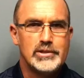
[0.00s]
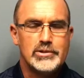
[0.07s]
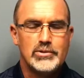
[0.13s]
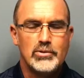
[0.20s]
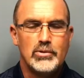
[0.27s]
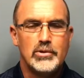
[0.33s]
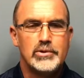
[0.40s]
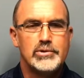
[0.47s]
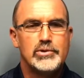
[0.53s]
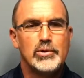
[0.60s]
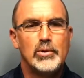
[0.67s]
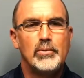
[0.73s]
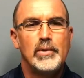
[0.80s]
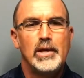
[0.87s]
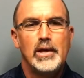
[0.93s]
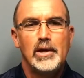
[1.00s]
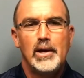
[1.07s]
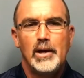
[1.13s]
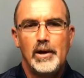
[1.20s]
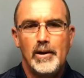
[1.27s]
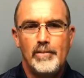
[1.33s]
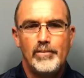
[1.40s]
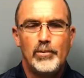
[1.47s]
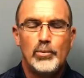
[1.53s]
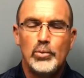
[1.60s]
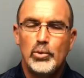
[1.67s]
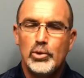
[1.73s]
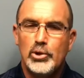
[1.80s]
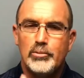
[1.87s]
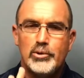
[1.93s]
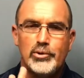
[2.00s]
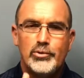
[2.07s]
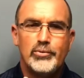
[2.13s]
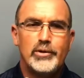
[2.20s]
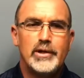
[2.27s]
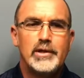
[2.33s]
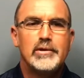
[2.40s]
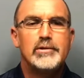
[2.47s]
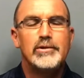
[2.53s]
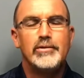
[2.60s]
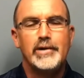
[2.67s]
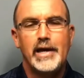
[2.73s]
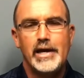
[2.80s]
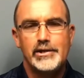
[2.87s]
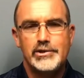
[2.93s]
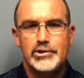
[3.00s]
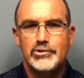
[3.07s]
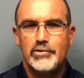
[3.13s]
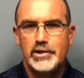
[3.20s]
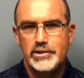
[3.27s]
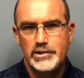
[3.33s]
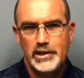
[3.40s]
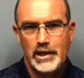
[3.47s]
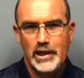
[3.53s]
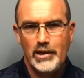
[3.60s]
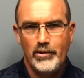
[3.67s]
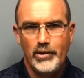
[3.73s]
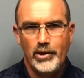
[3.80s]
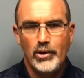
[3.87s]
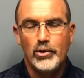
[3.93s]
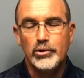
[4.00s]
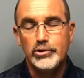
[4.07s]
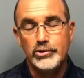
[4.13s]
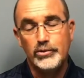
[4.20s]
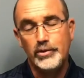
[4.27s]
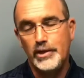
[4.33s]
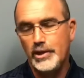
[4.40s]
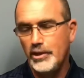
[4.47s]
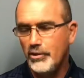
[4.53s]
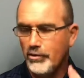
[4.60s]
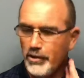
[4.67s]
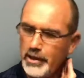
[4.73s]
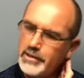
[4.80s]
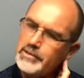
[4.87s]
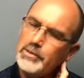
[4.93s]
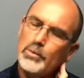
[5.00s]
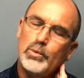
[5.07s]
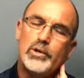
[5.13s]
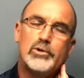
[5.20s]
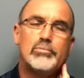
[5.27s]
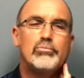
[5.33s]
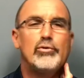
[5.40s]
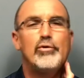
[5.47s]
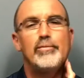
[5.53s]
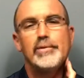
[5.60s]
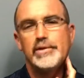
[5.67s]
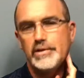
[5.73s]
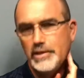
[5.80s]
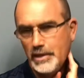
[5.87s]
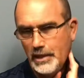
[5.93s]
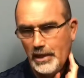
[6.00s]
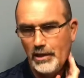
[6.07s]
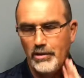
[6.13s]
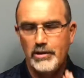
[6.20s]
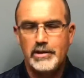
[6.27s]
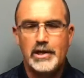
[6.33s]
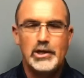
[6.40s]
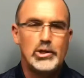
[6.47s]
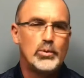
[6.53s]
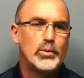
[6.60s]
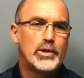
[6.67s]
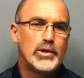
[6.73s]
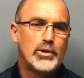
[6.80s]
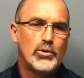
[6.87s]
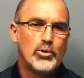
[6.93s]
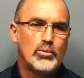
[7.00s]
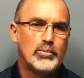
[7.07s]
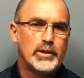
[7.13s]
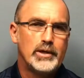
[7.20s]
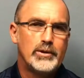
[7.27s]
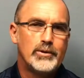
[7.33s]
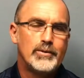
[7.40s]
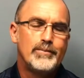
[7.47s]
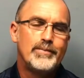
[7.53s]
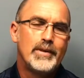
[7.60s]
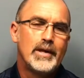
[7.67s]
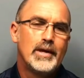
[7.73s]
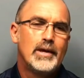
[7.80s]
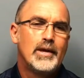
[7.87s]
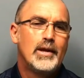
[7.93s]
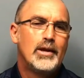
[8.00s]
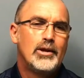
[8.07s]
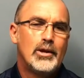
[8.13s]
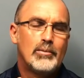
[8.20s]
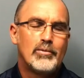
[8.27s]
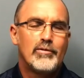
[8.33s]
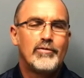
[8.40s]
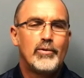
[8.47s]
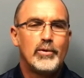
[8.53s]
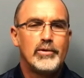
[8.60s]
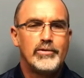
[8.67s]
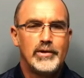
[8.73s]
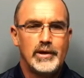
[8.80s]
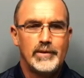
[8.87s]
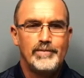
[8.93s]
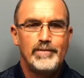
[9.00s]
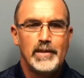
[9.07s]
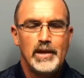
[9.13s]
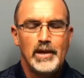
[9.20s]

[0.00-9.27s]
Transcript: sore. So rule number 3, you can't stretch the area or do any crazy weird movements to the area that you wouldn't normally do. Number 4 thing